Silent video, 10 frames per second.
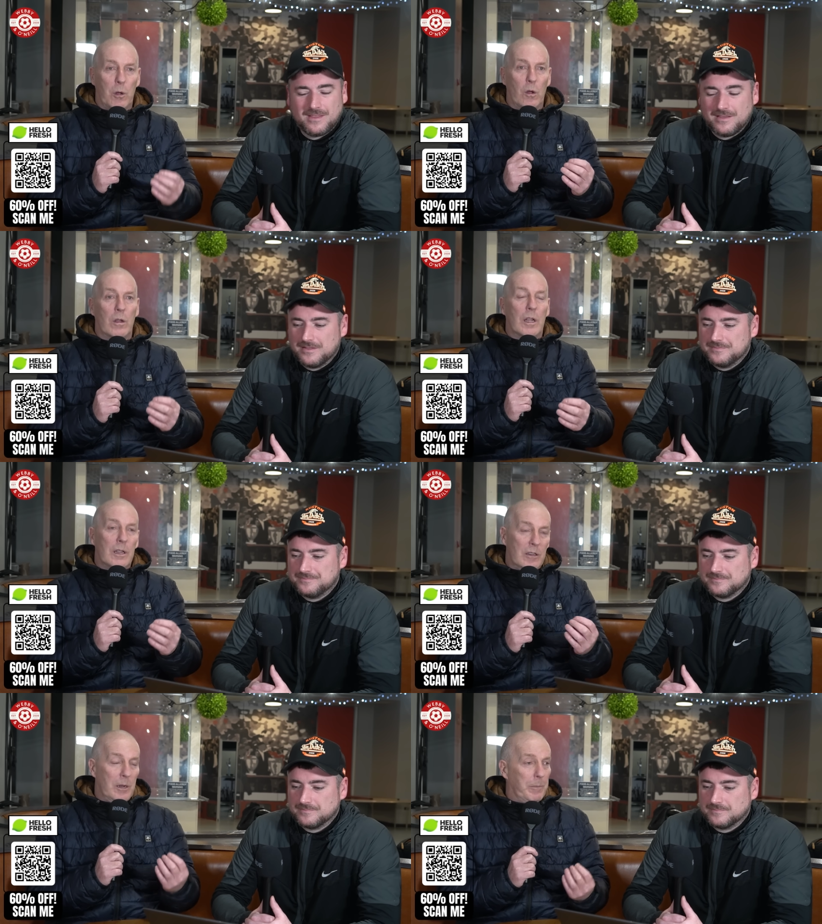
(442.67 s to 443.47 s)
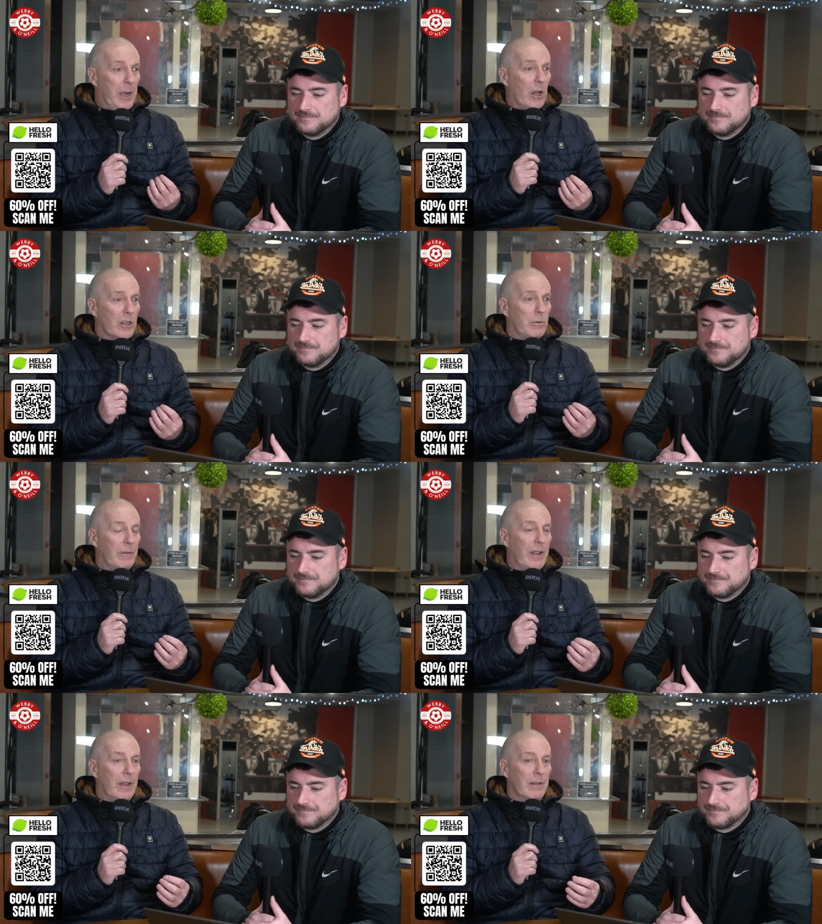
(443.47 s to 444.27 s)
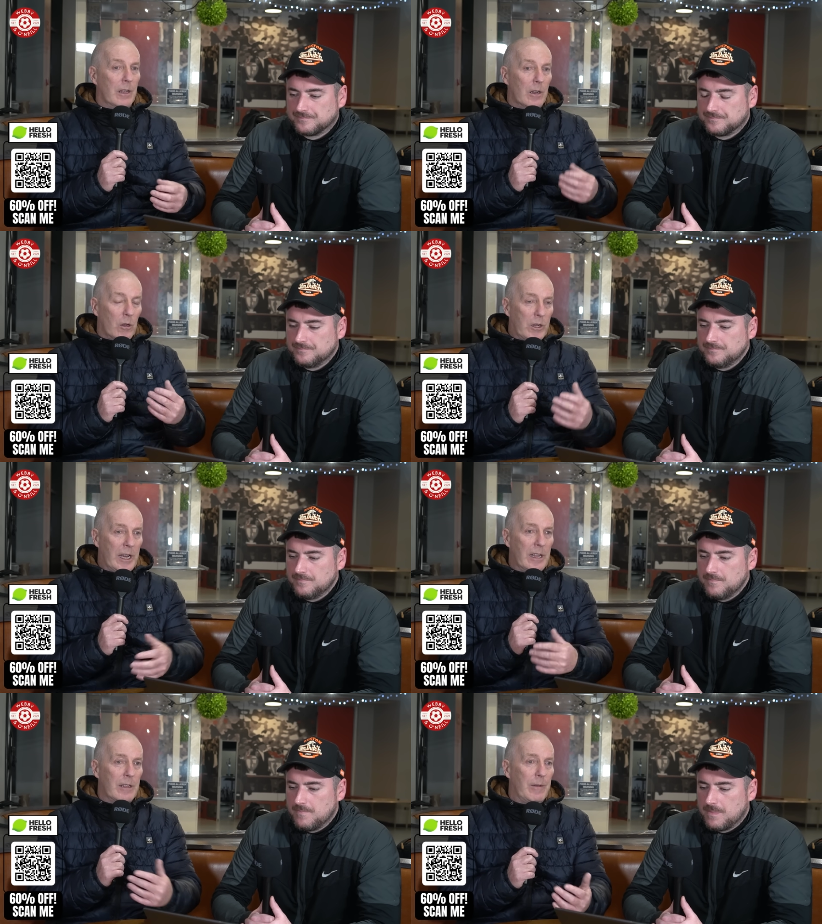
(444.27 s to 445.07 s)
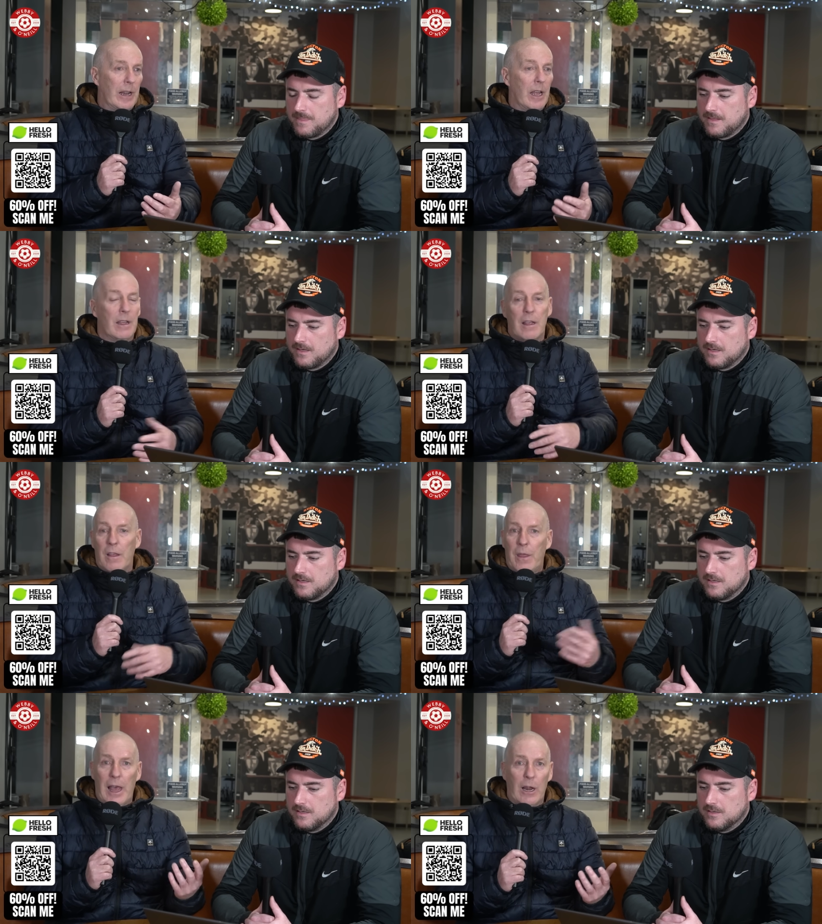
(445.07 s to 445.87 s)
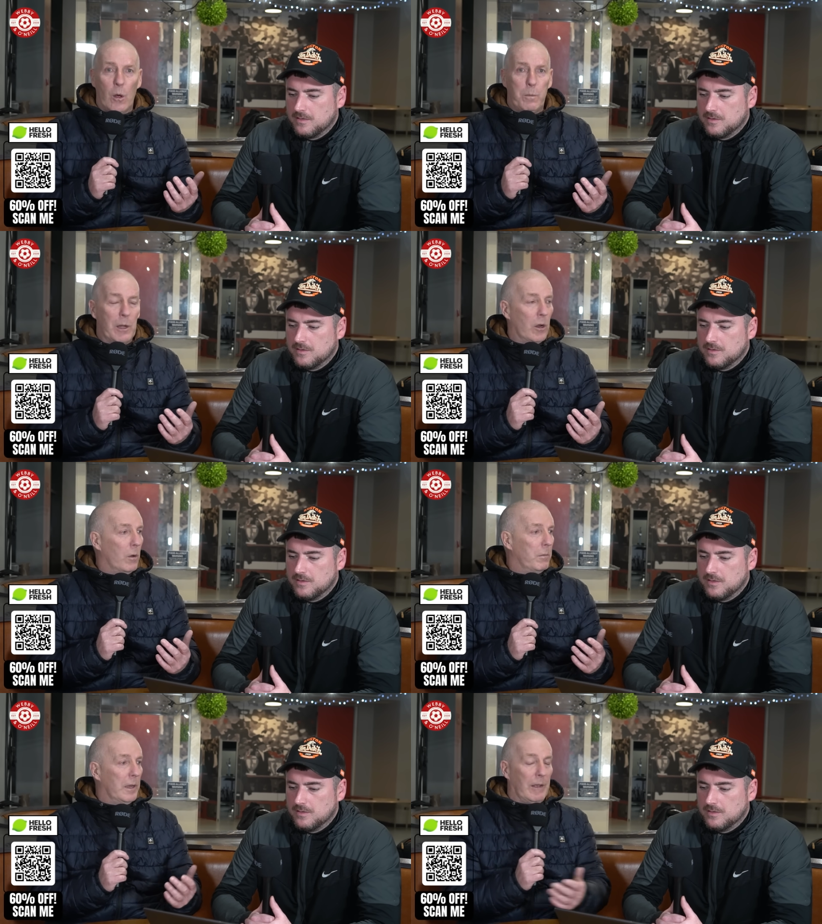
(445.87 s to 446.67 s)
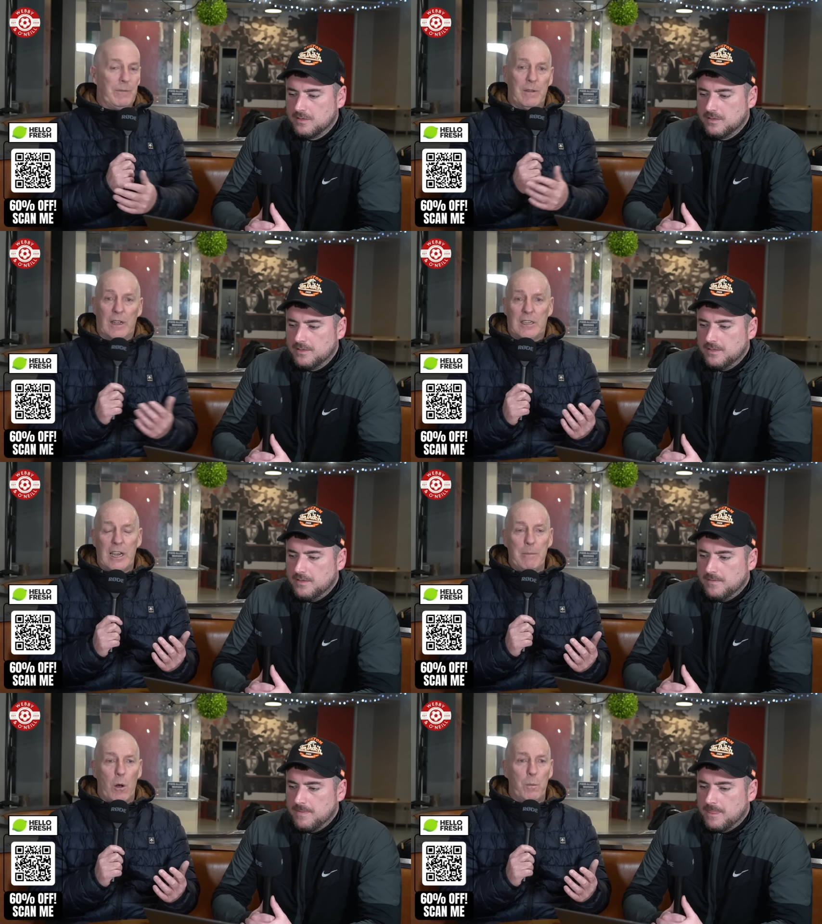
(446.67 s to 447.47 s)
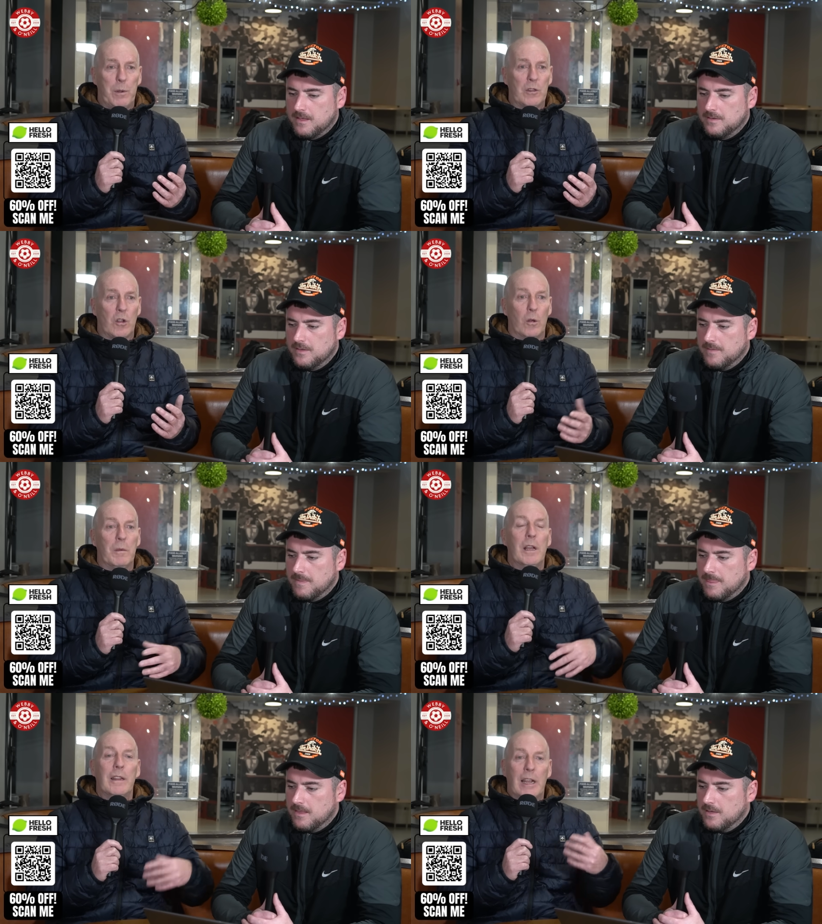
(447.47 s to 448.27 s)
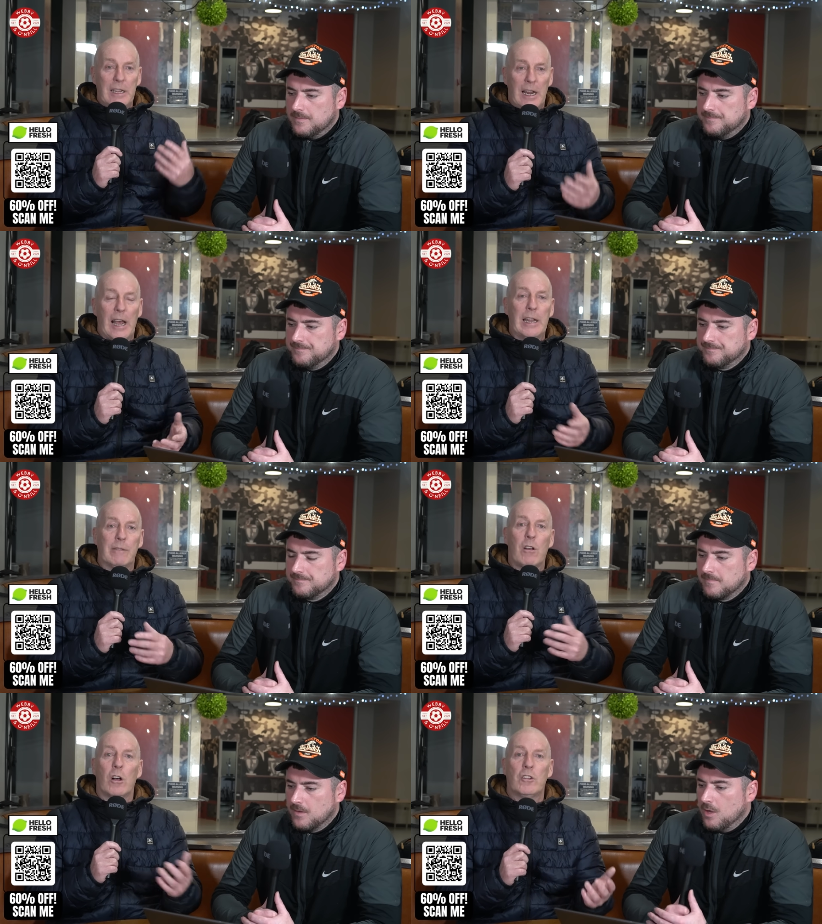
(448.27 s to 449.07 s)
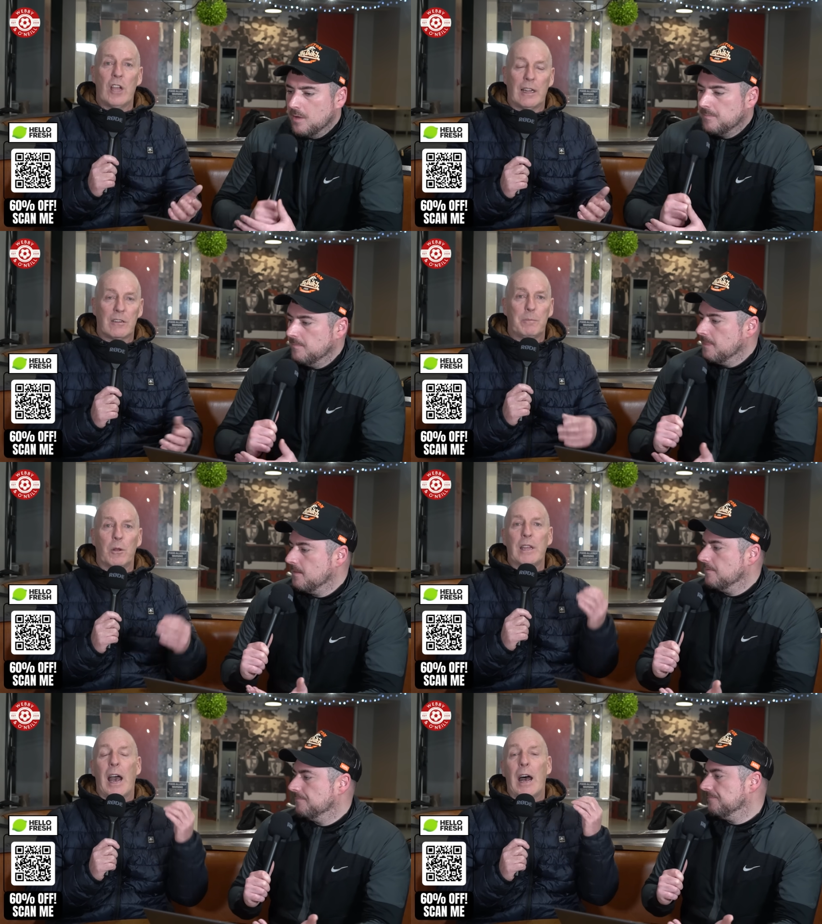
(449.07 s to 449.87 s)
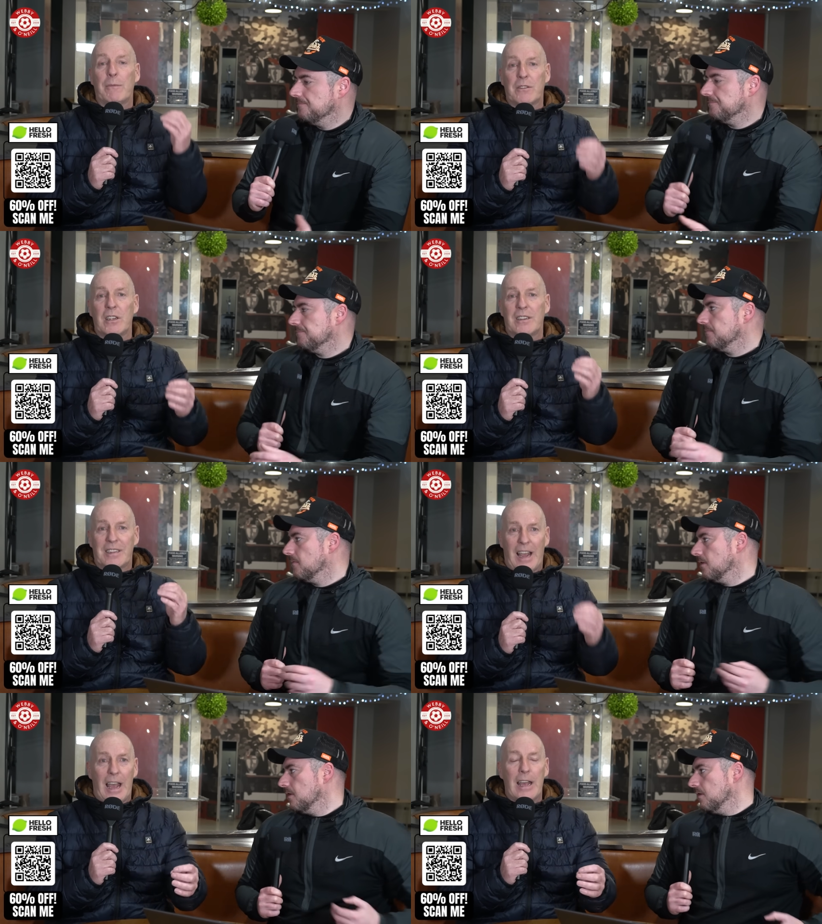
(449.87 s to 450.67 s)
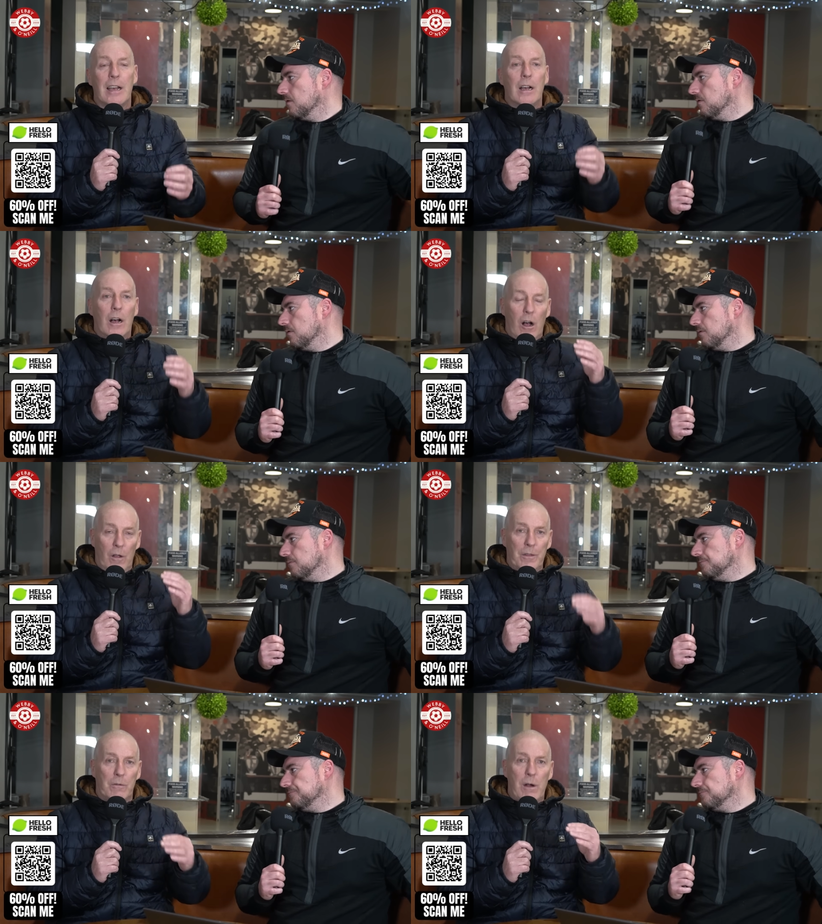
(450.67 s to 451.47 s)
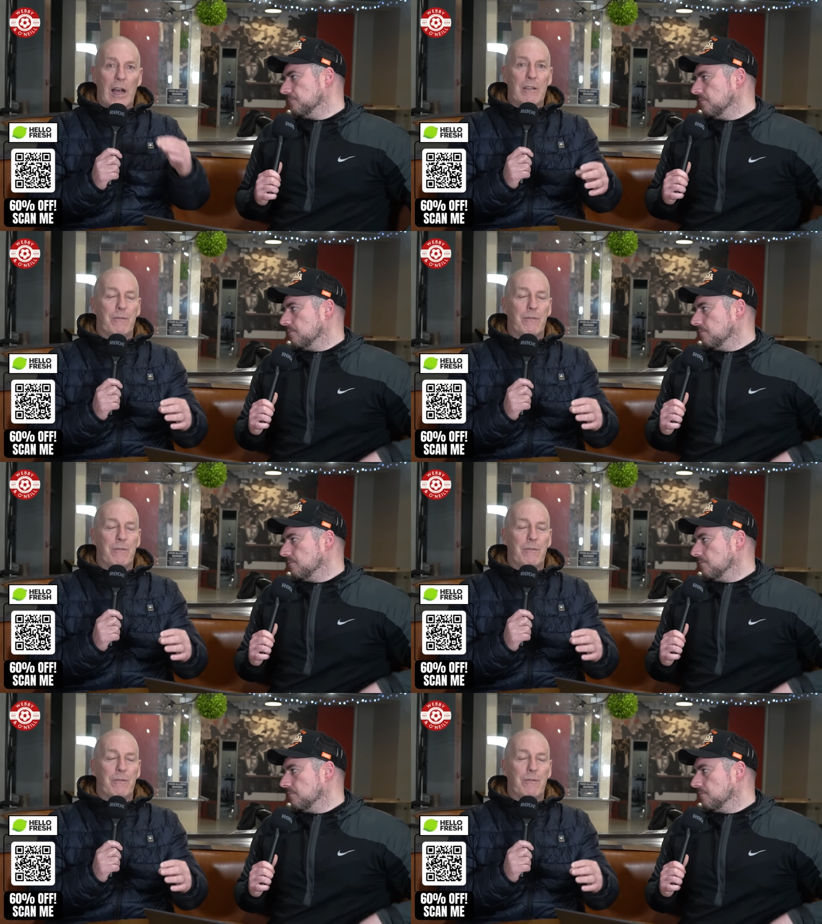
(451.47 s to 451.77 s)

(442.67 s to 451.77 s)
Speaker 1: But to be honest with you, looking at the Villa, they'll open up. If a team opens up, then United have got a chance, but they have to set on the right